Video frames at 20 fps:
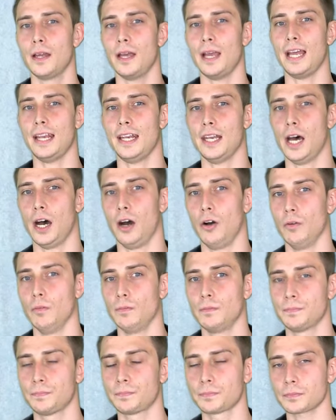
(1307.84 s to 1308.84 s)
and now
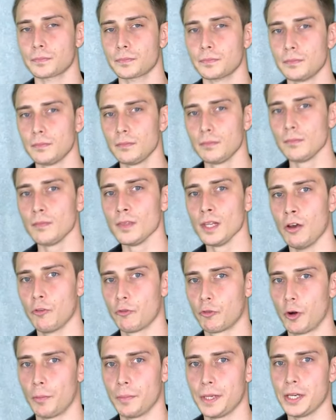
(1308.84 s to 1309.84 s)

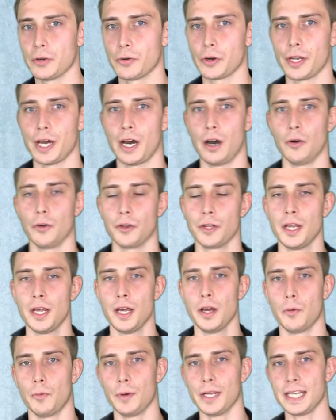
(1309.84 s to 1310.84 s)
from here on out
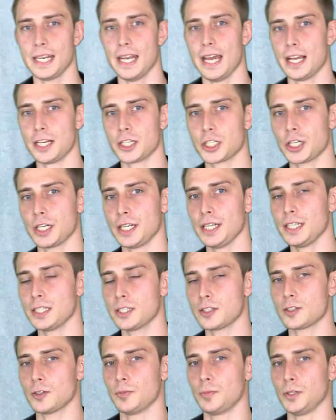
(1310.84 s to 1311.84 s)
we can actually
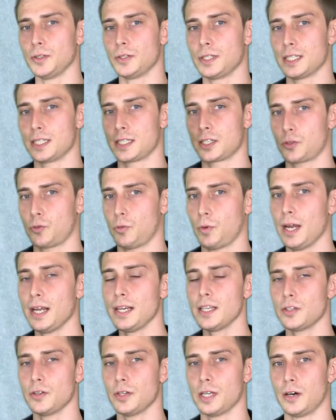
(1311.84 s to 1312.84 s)
distribute this square
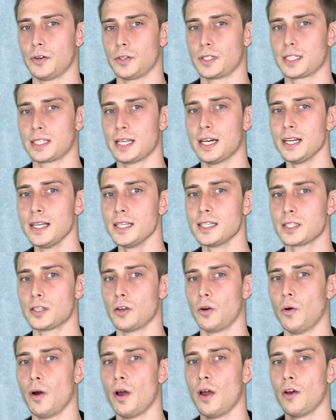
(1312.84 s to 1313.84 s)
to the outside
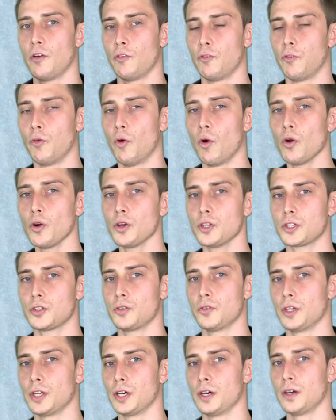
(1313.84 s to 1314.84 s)
so 4
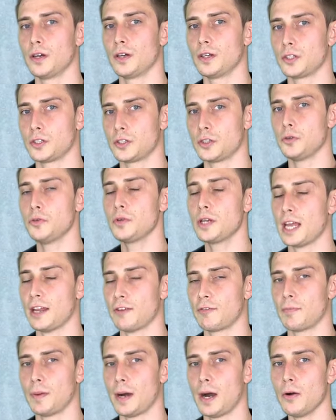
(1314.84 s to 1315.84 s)
to the 2
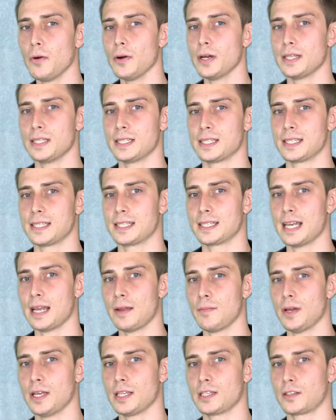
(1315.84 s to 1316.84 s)
cave power is the
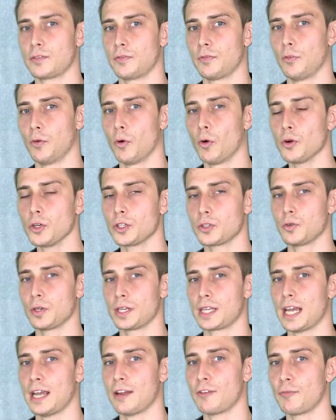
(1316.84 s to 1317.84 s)
same as 4 to the
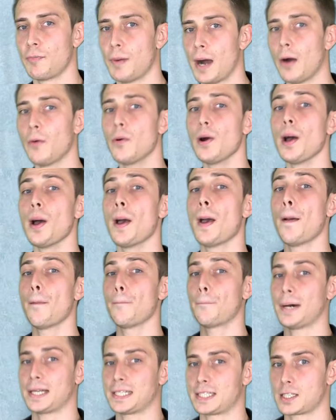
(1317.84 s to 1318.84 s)
cave power
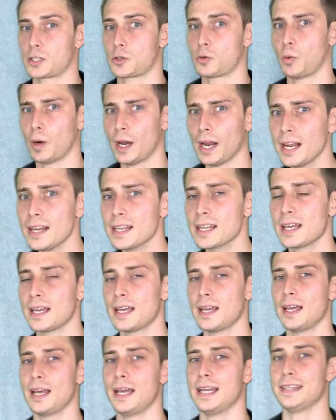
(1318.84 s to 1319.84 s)
but squared
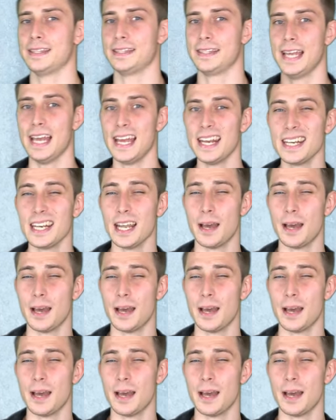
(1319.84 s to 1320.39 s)
and then